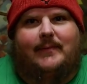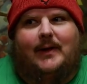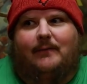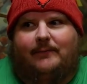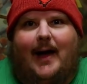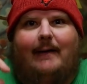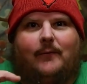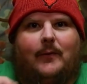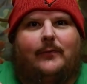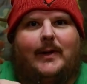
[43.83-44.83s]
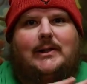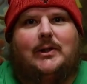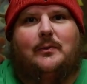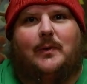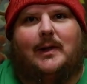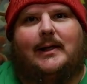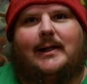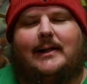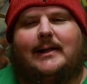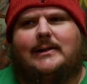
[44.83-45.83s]
you know, 5 4 3 2 1
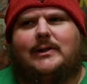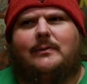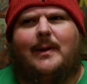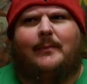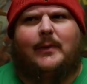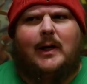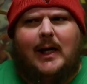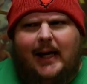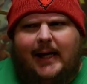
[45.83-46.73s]
than it is to remember